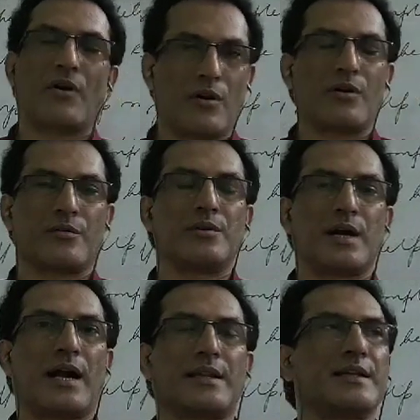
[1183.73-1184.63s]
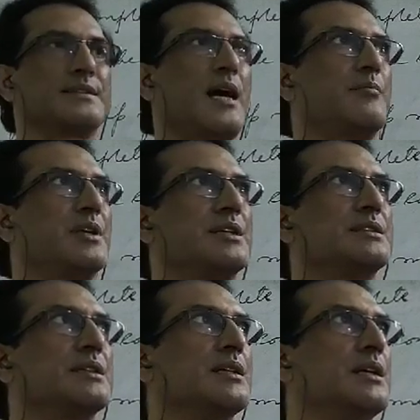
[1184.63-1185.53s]
or another example
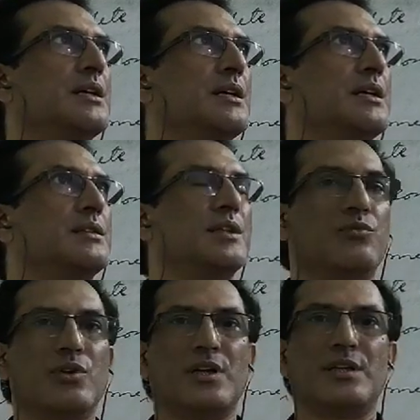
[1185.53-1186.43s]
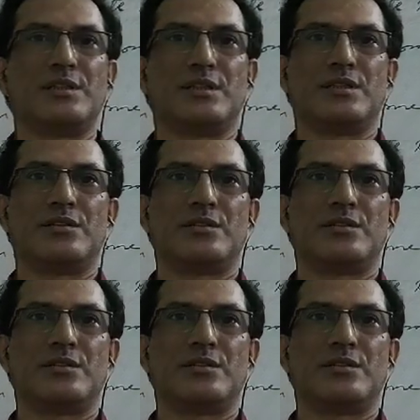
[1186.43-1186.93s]
is the word